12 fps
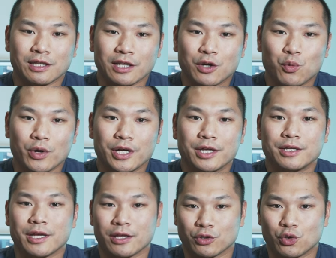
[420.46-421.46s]
liquid
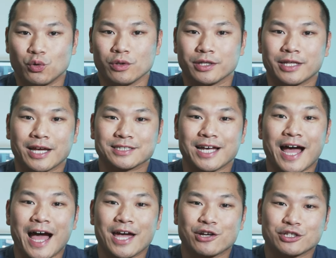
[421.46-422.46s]
and coolant has a
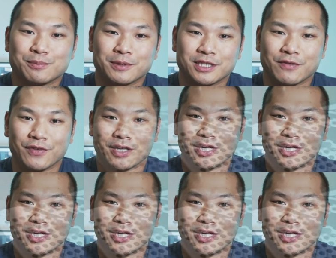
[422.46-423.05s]
higher specific